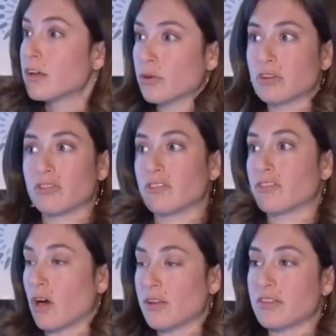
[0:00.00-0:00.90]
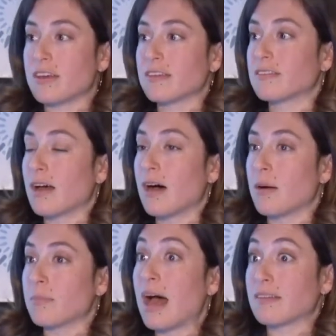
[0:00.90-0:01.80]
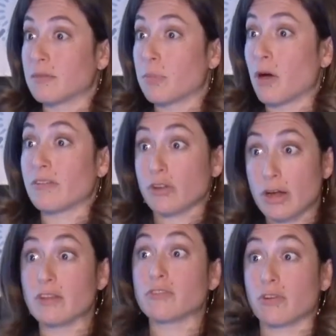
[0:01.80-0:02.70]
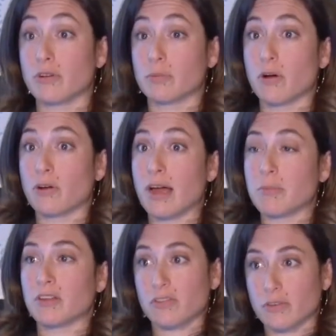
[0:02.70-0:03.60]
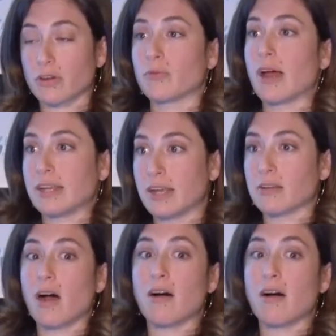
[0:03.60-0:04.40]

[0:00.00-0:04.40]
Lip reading: You can just start this as a part of your internal program until you're ready and